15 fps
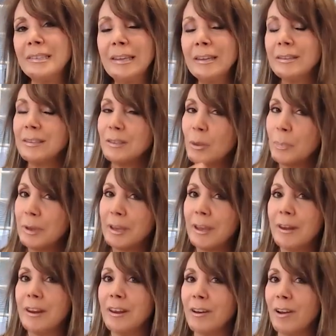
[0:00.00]
tease in the
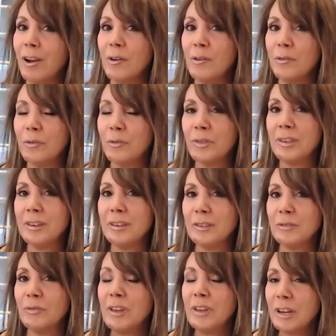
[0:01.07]
beginning of
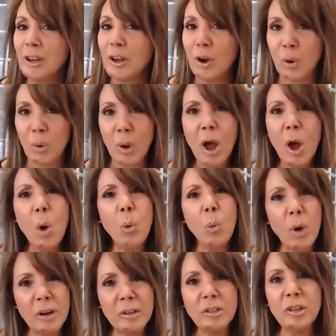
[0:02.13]
this video,
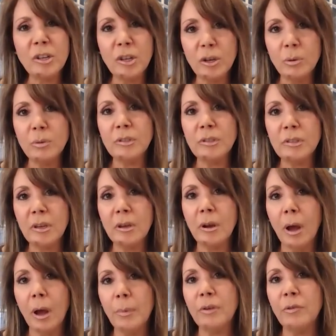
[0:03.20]
what do you see
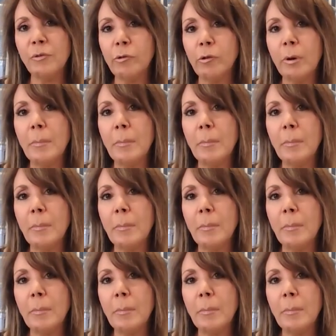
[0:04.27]
coming for